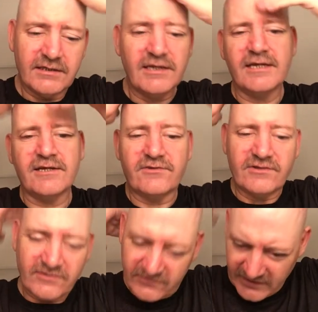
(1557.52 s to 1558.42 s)
Dennis
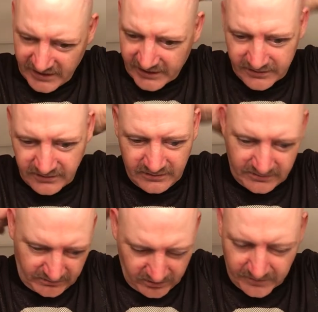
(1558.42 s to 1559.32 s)
had said,
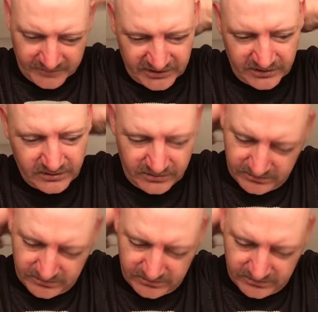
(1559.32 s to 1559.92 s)
commented